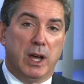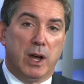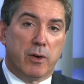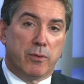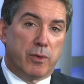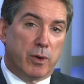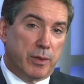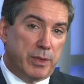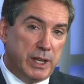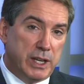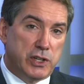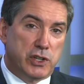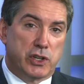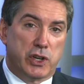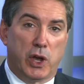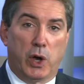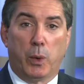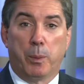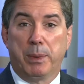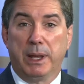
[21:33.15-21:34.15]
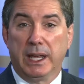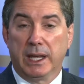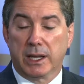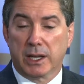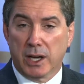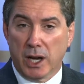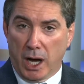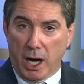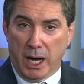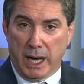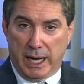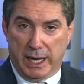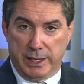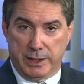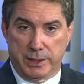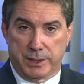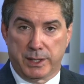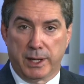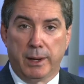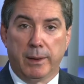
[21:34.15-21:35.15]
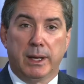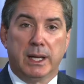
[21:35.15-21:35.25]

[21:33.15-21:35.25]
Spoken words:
for this show because